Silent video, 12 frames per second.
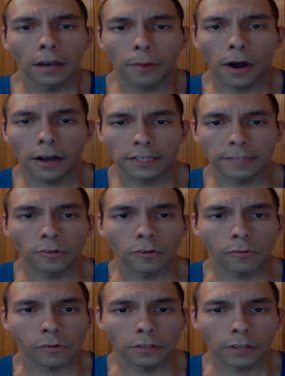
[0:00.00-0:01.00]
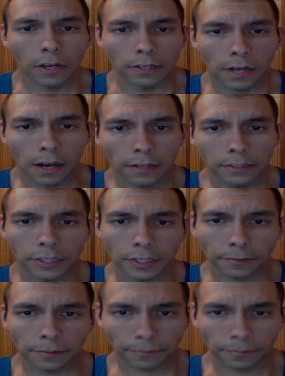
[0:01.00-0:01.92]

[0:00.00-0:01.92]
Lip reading: possible world ontology,